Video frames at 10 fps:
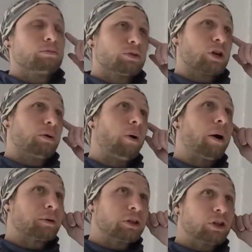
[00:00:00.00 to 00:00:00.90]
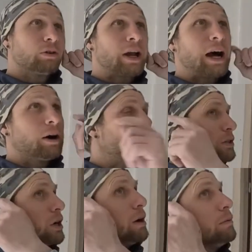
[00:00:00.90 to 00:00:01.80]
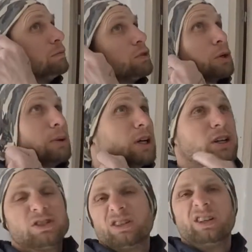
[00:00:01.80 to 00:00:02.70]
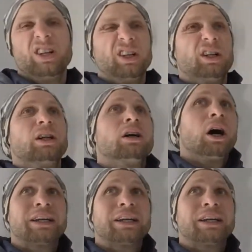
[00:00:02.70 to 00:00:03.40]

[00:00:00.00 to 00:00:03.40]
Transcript: So what I'm gonna do now is just because I